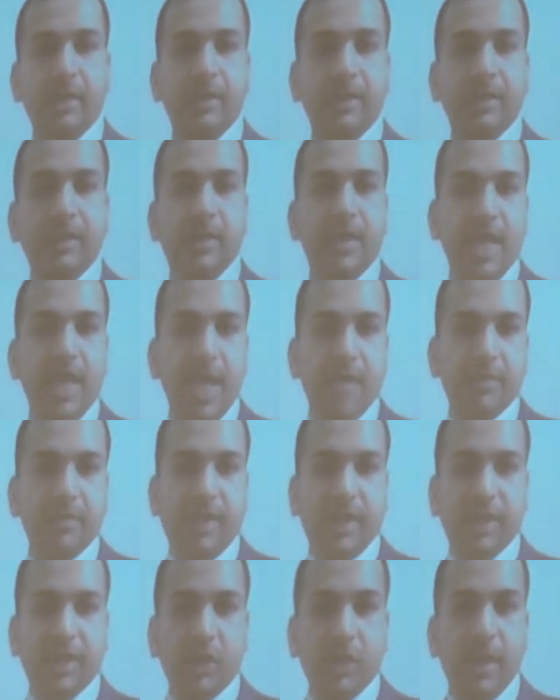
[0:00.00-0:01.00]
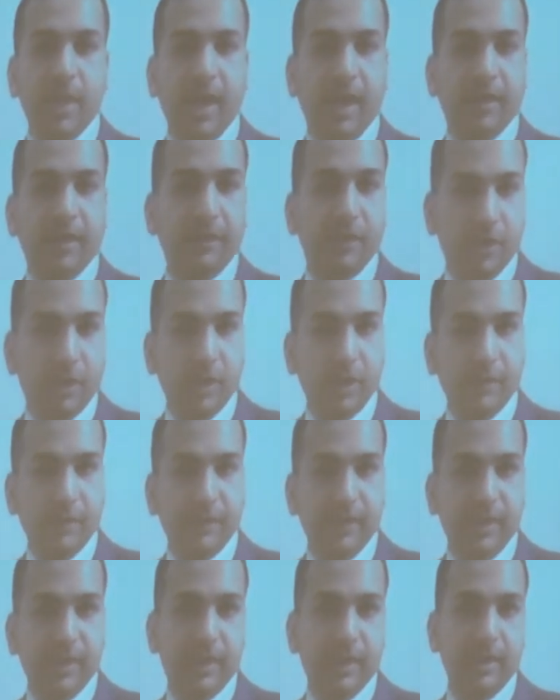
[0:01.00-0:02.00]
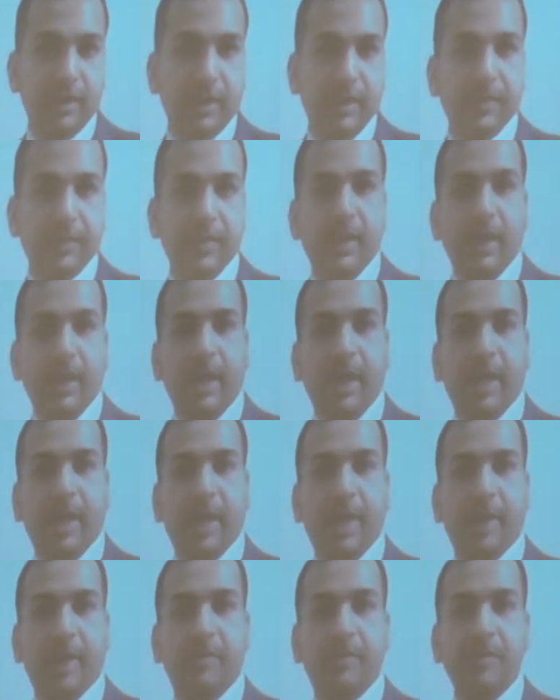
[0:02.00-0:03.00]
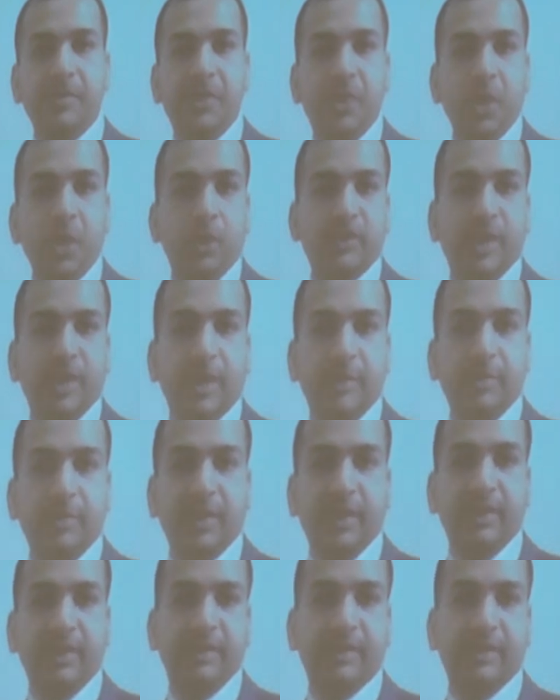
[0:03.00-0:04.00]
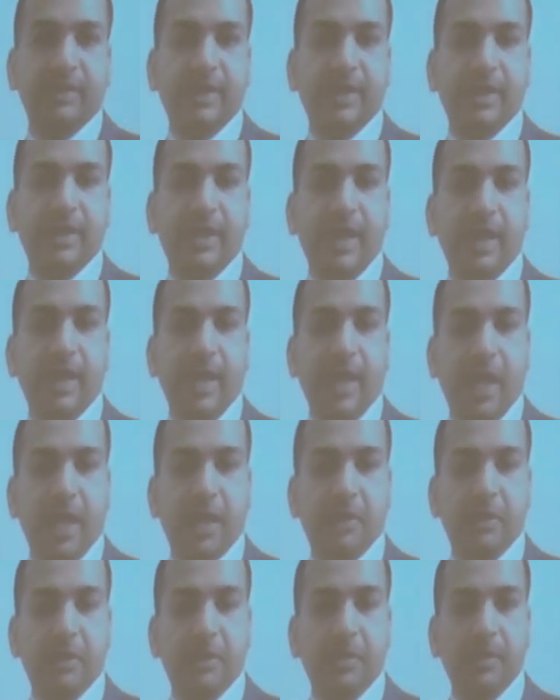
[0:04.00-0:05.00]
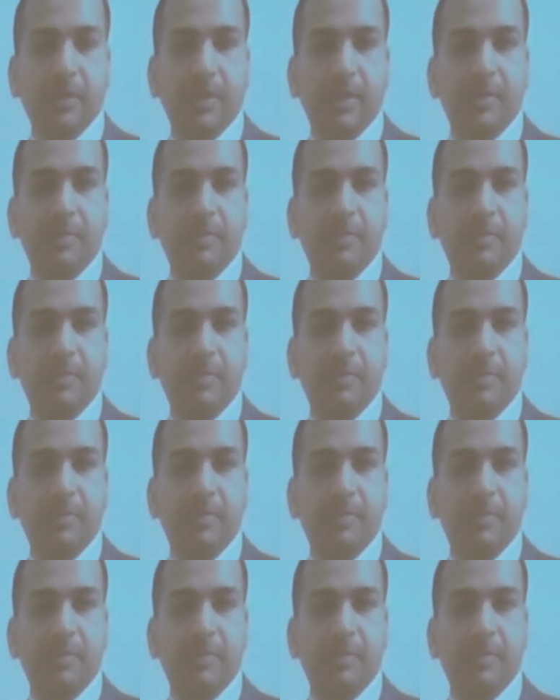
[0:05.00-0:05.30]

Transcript: the names that you may have heard of, those companies allow